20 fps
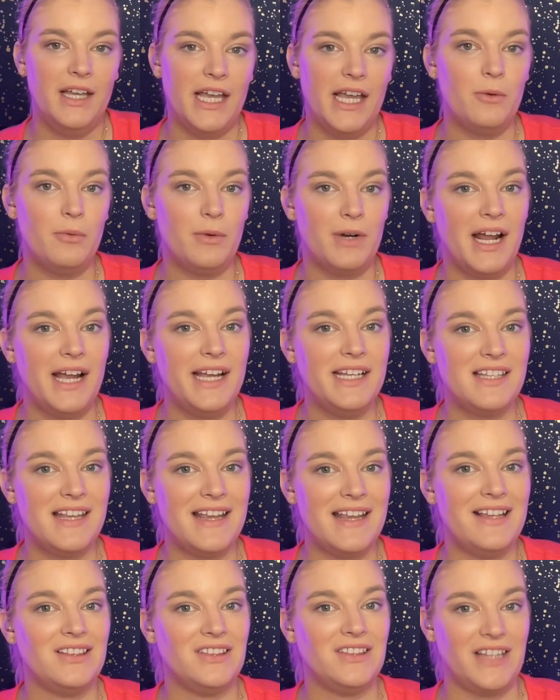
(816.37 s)
And when I
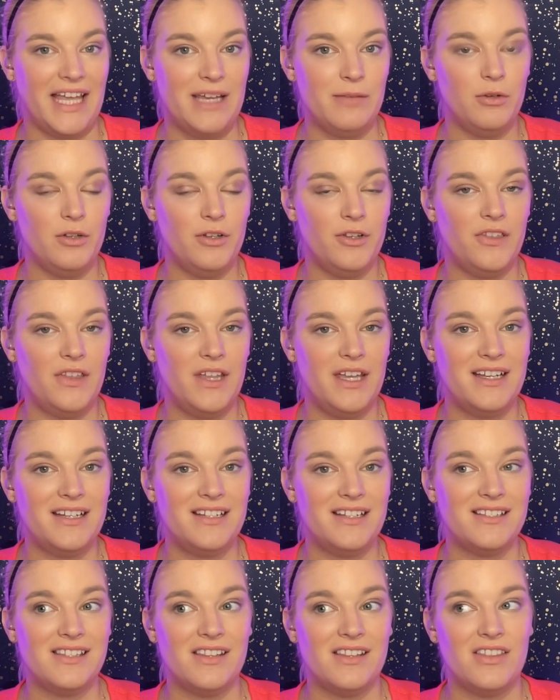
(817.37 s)
say label
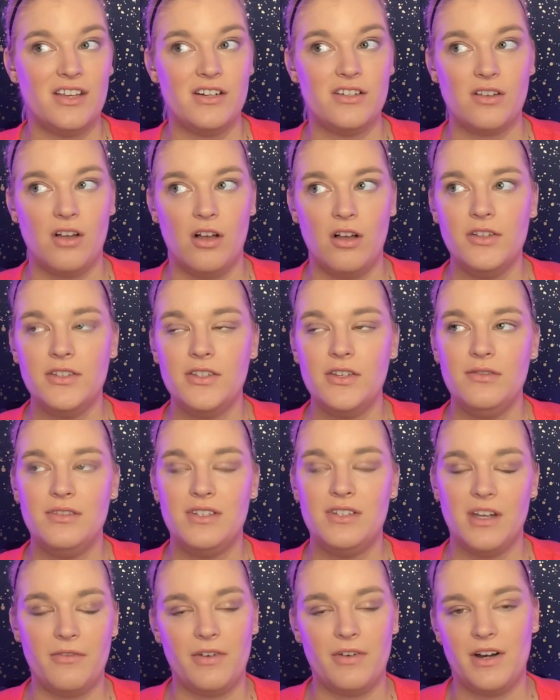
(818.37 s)
things, there's also
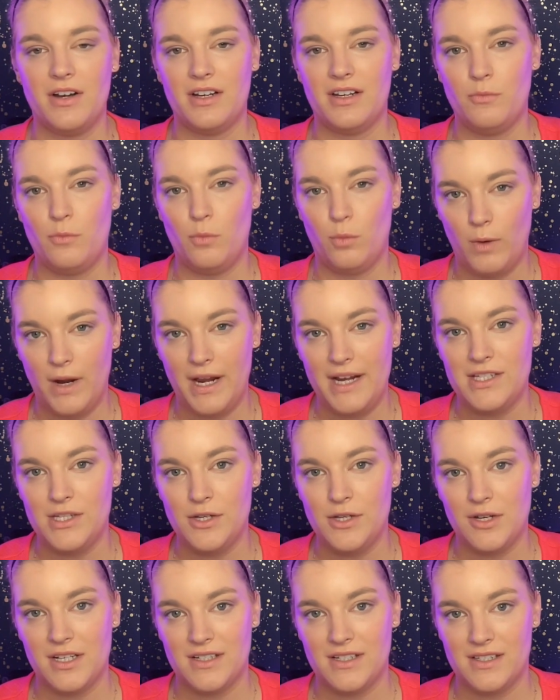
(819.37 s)
different ways
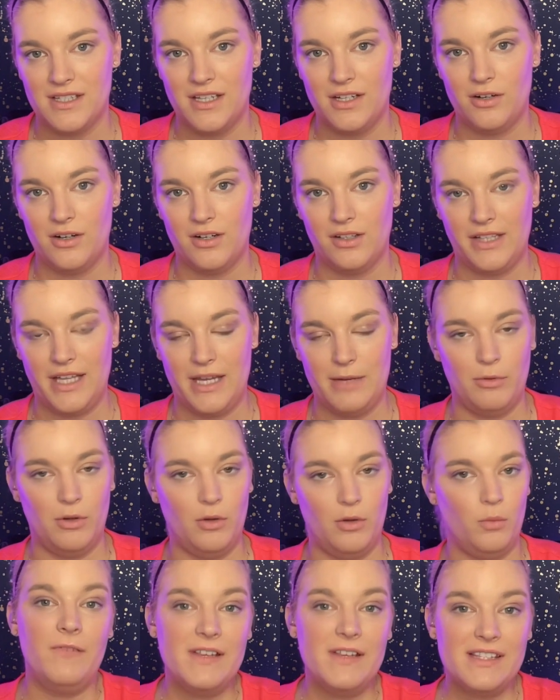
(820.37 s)
you consider a
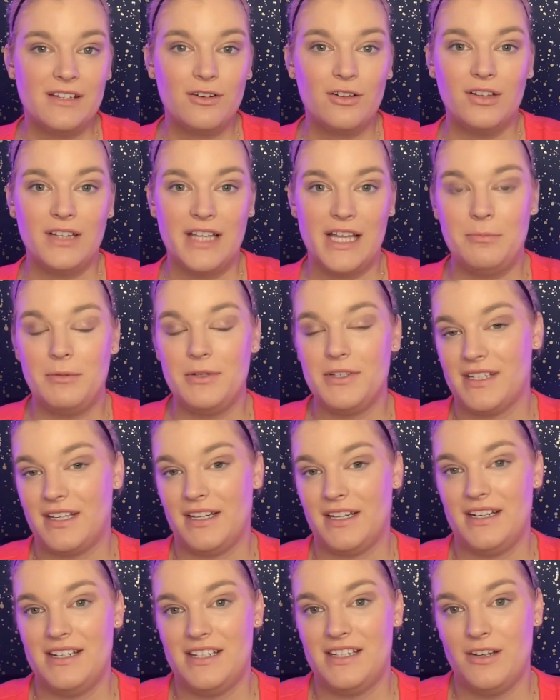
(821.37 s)
label. Physical label is
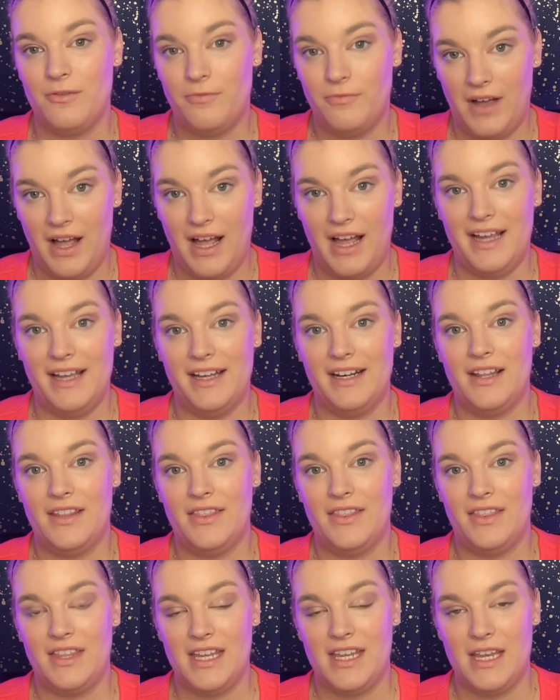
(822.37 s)
going to define
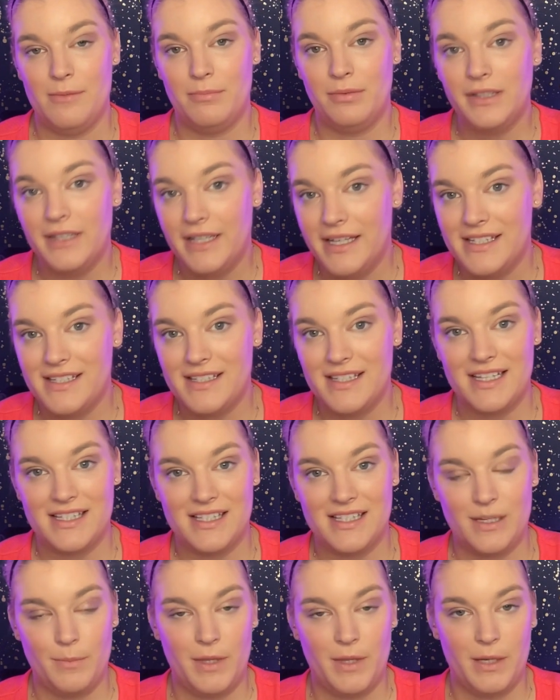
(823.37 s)
the place
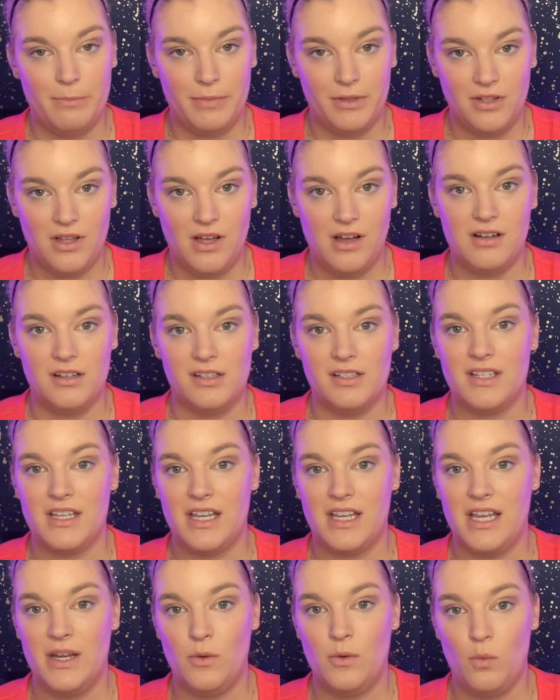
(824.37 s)
that something belongs
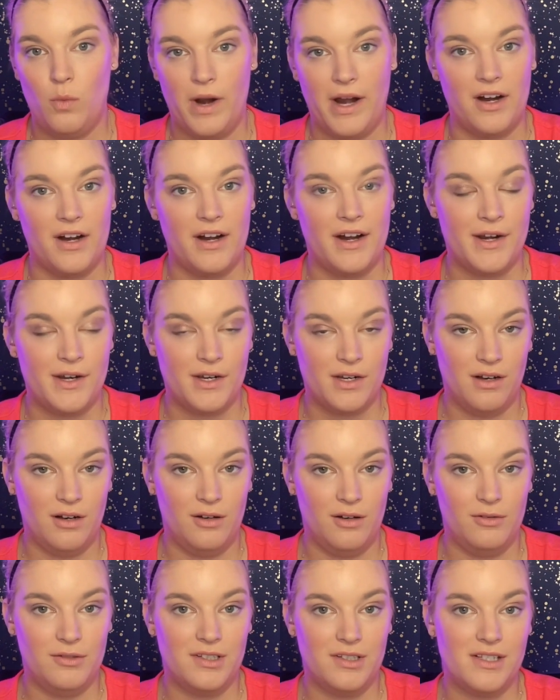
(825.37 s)
and where it
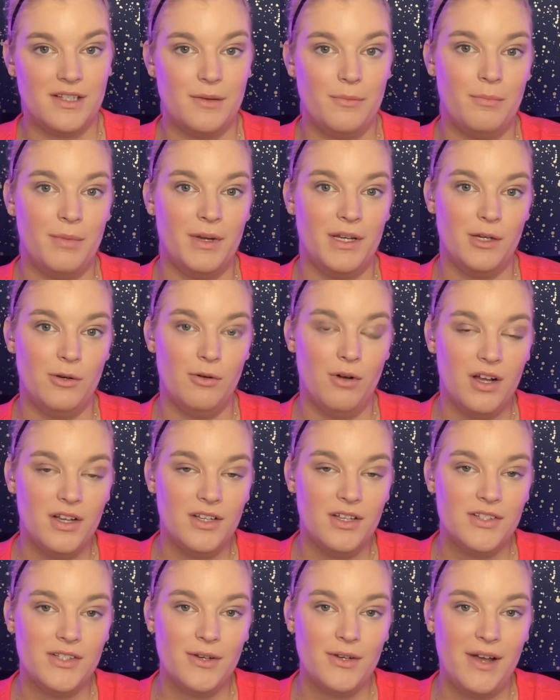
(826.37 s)
goes. But you
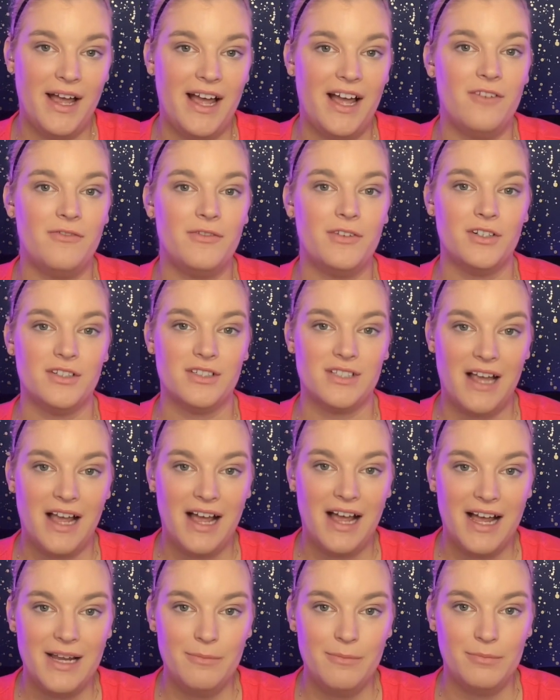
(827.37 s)
also have your
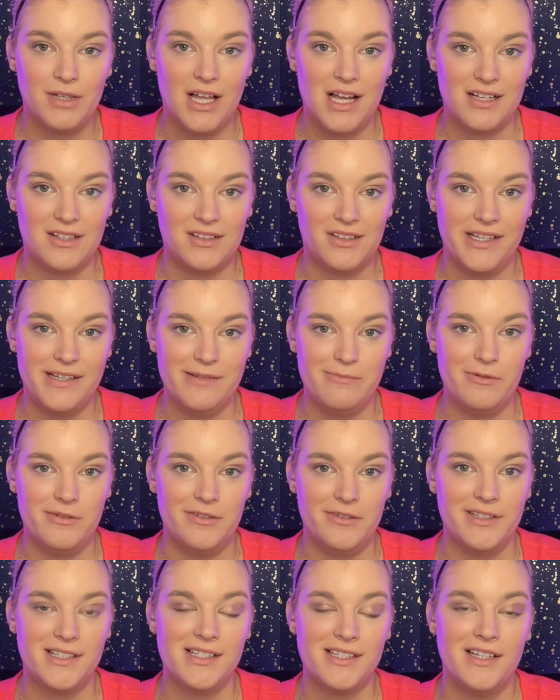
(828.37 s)
time block
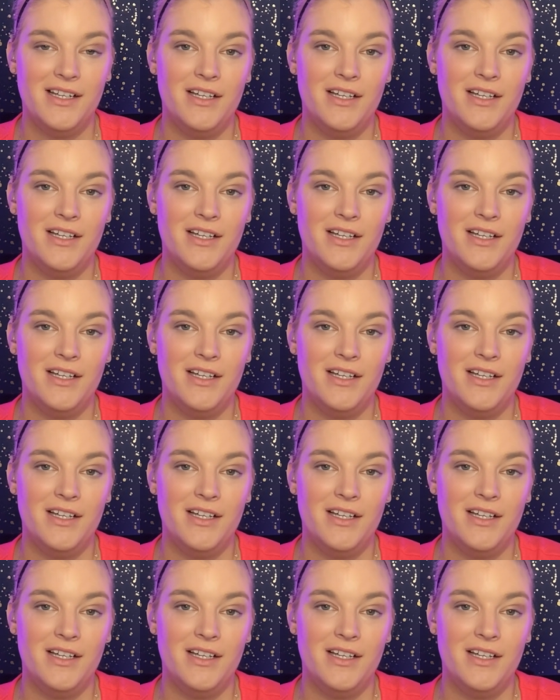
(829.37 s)
labels.